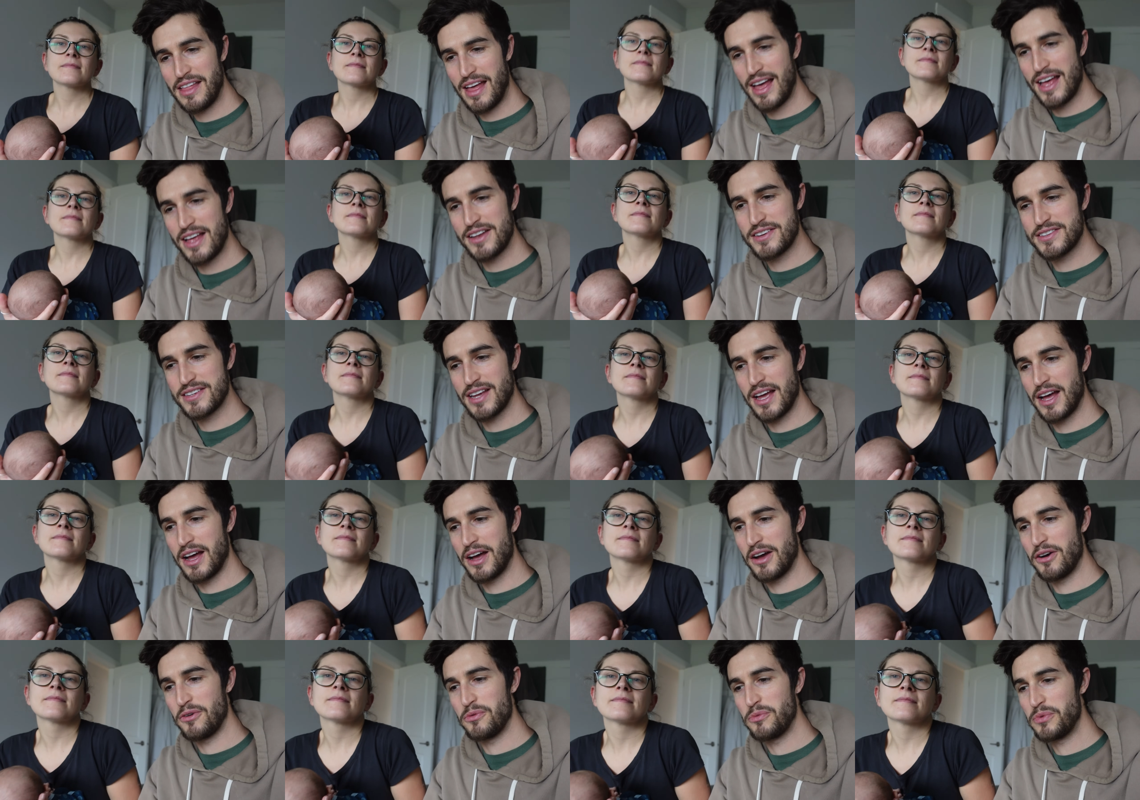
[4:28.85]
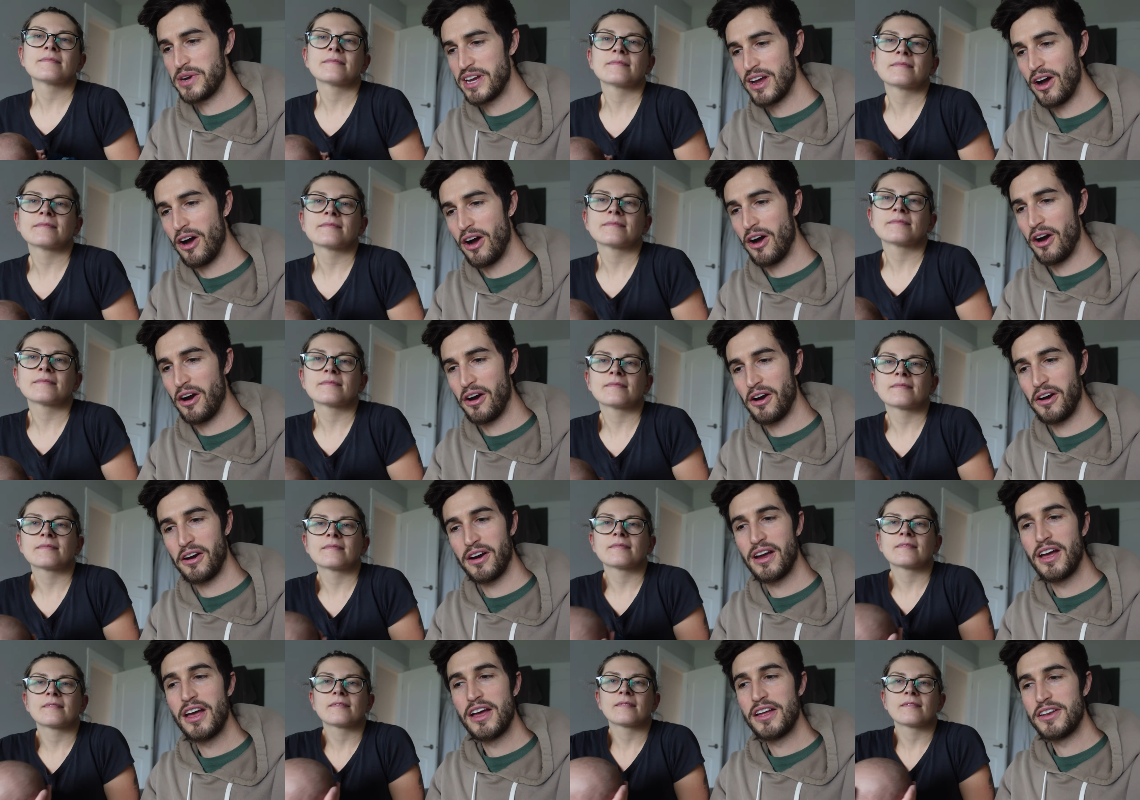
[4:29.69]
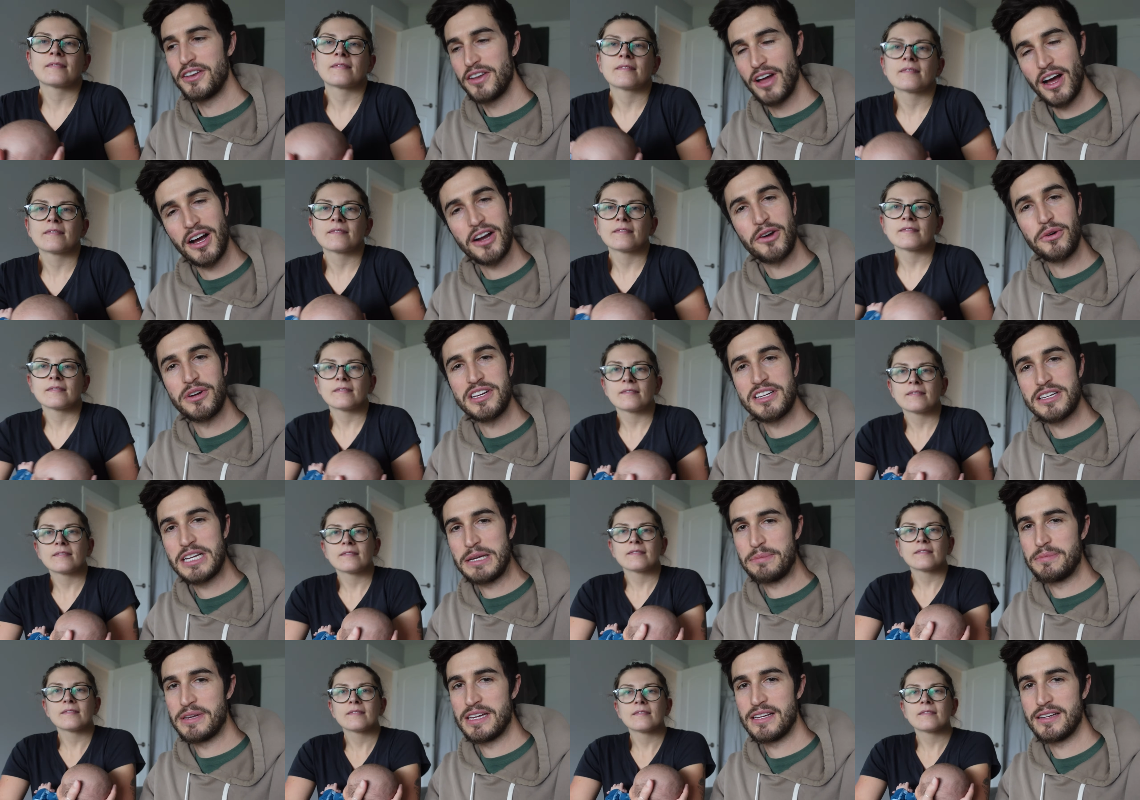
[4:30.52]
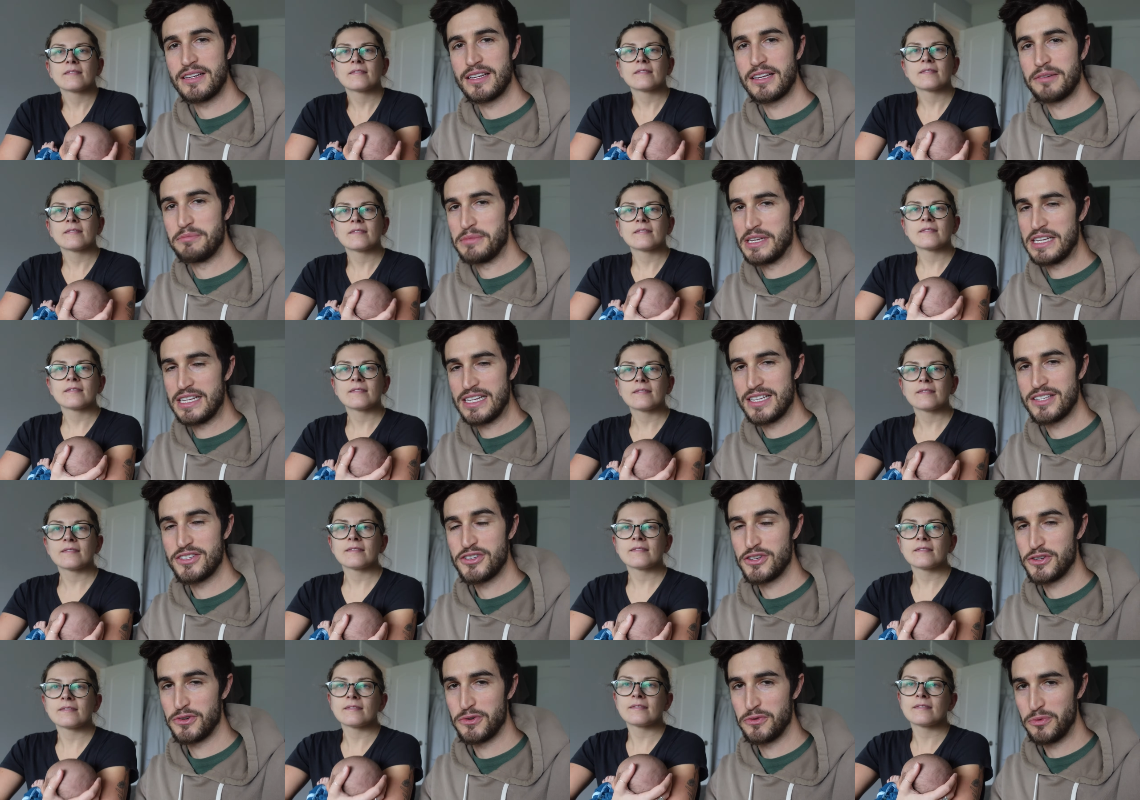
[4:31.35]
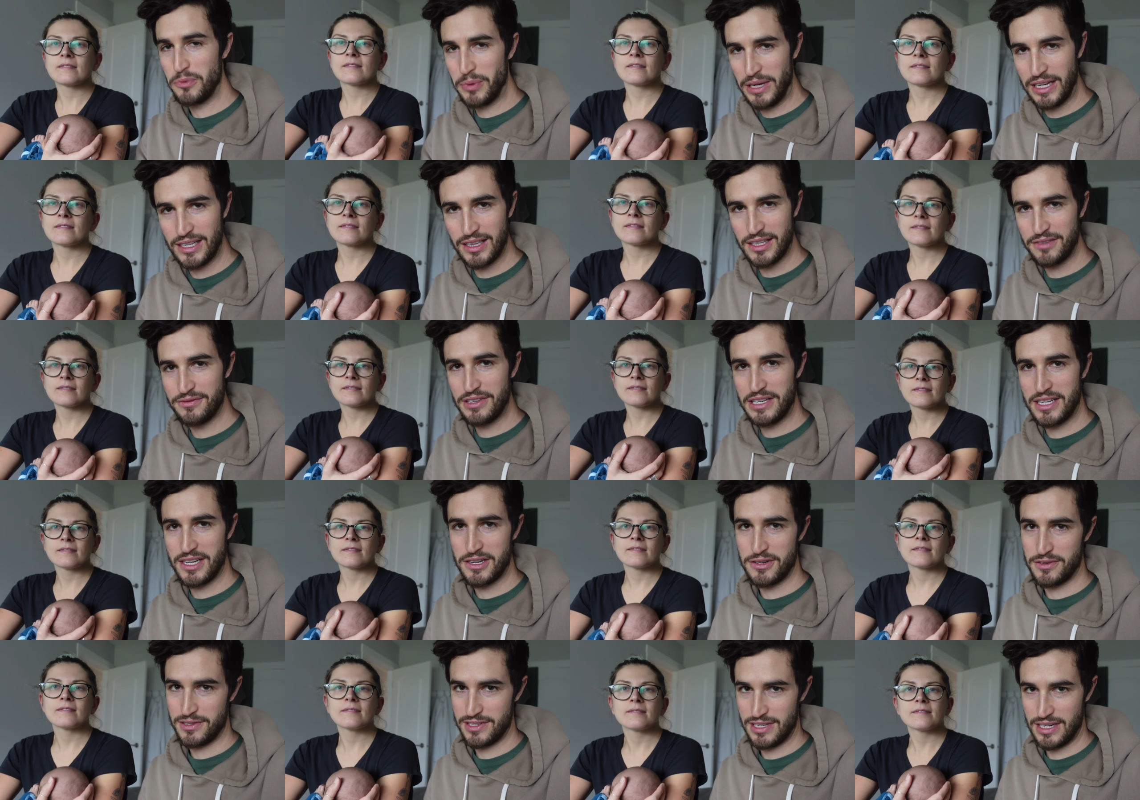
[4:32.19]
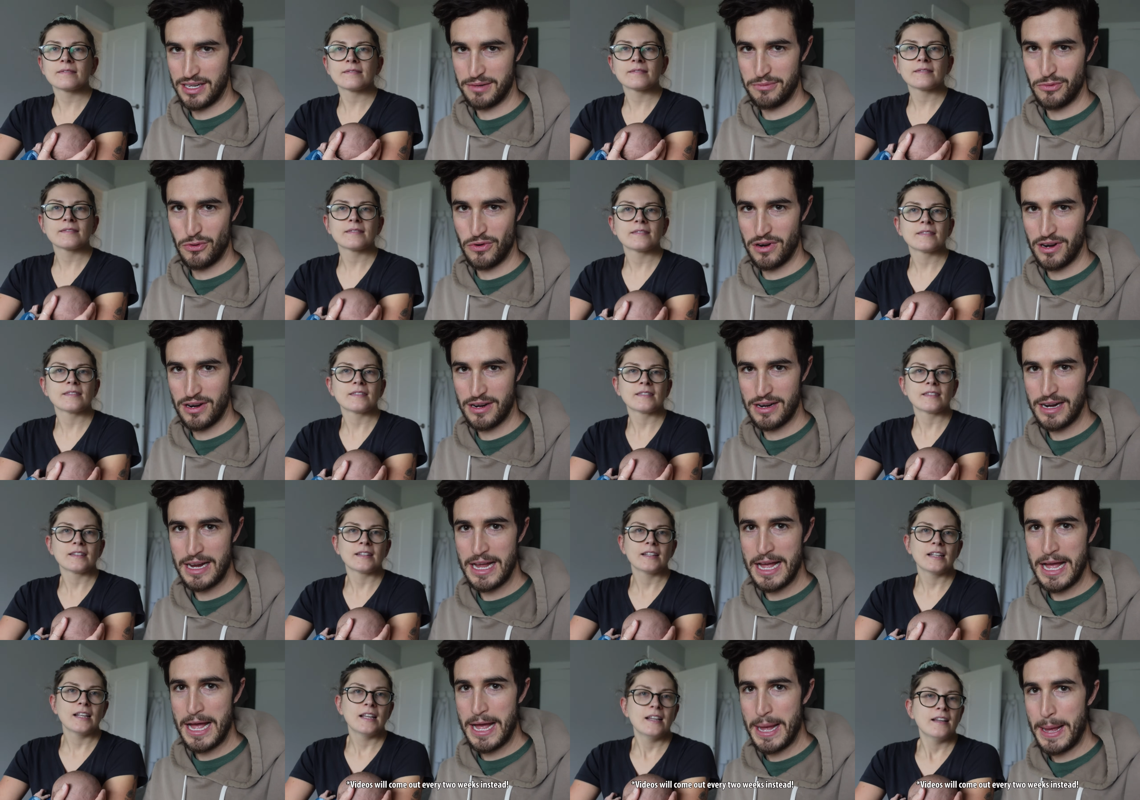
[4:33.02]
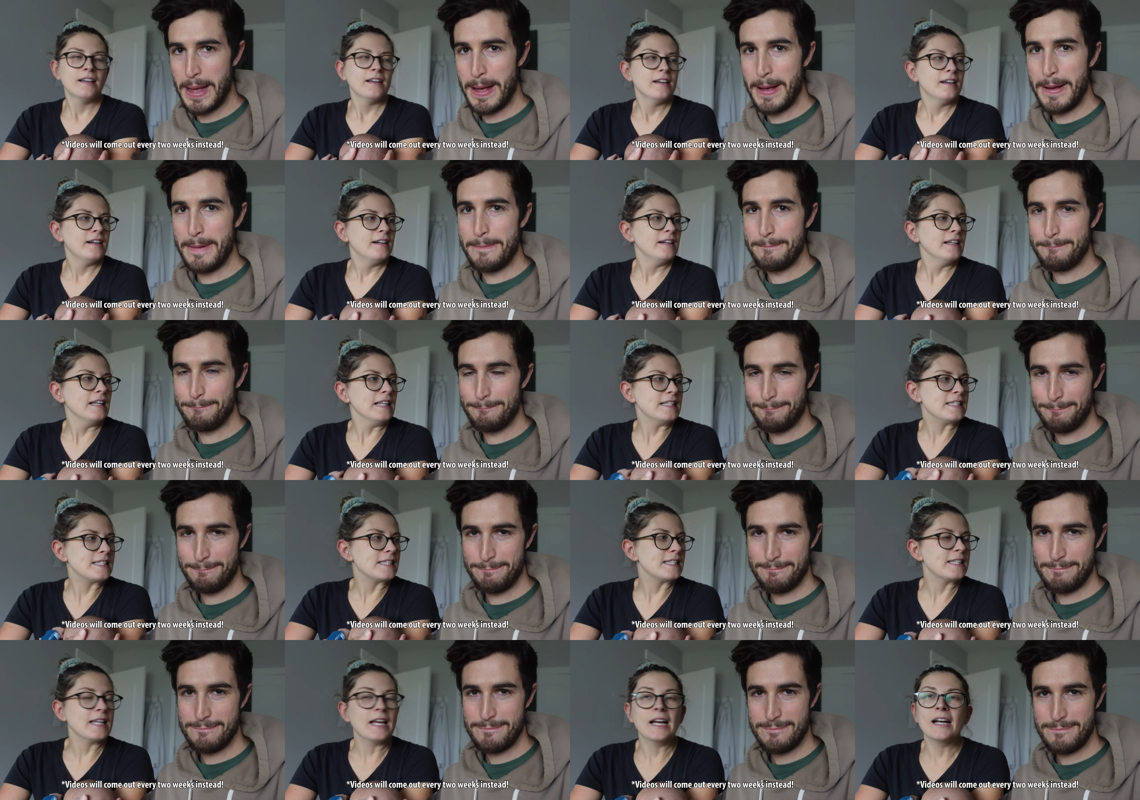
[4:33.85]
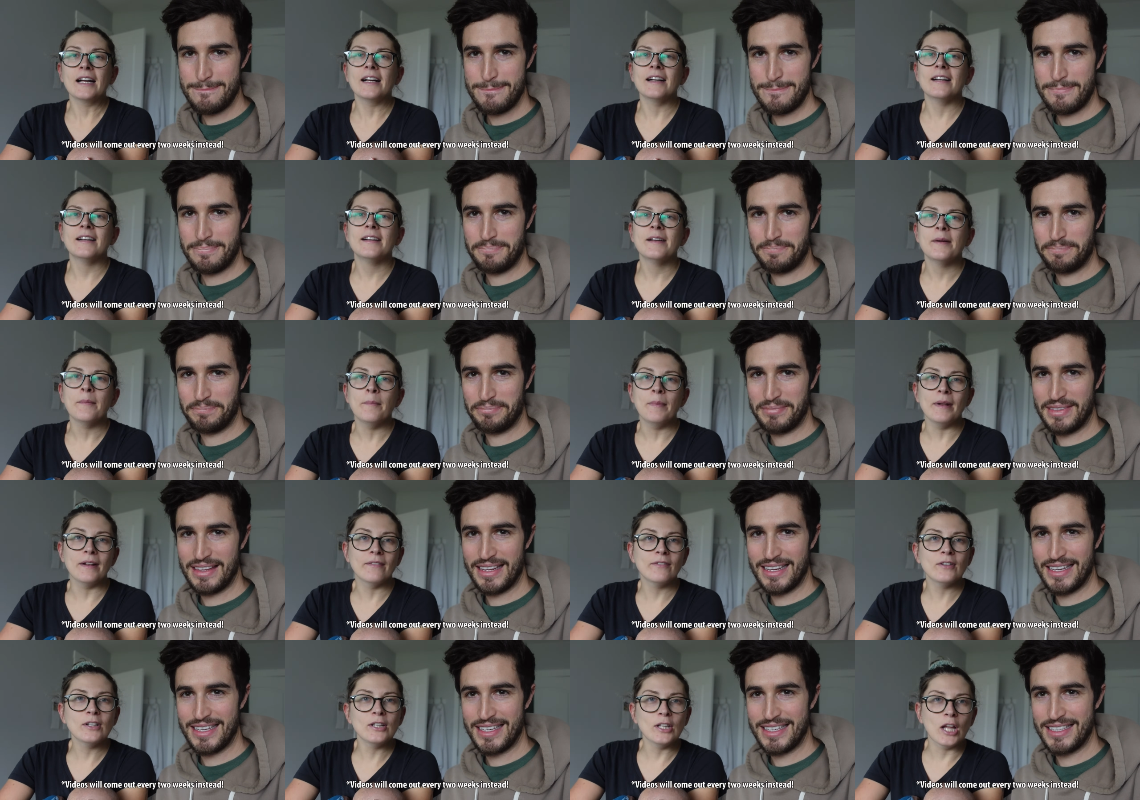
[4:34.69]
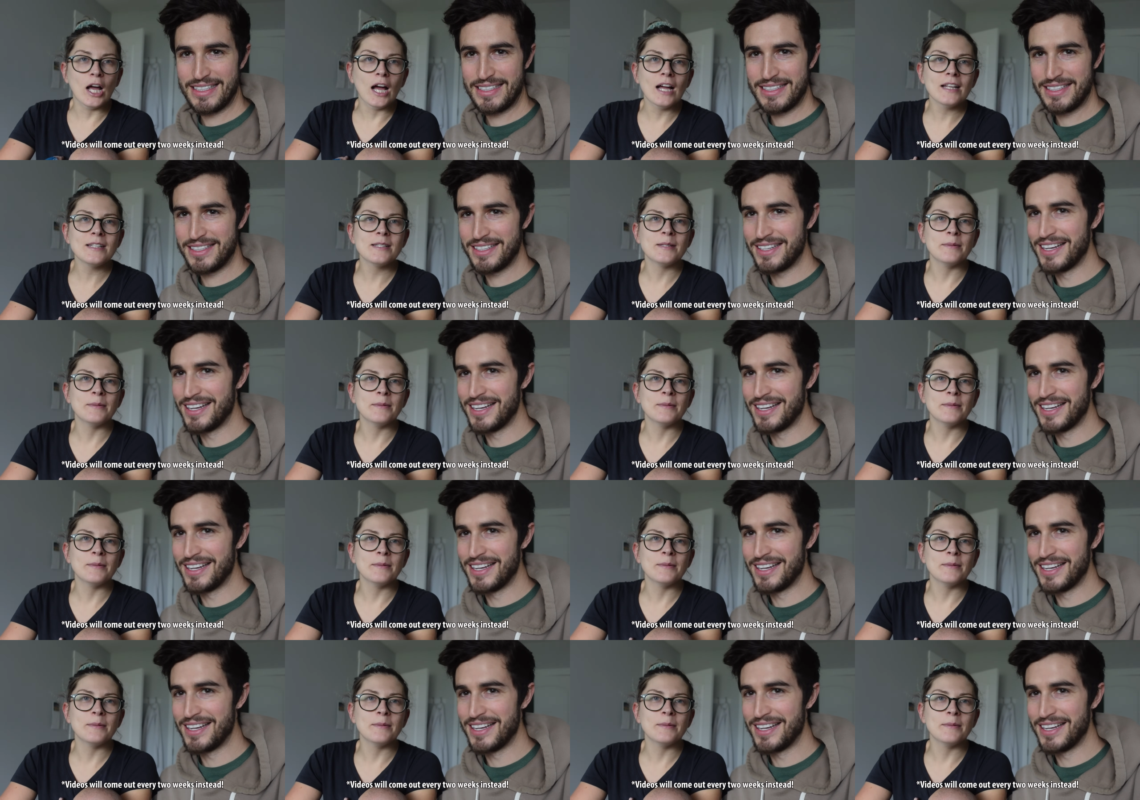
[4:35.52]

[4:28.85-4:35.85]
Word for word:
Speaker 1: that we are not going to be committing to weekly videos anymore.
Speaker 2: It's a bit of a lot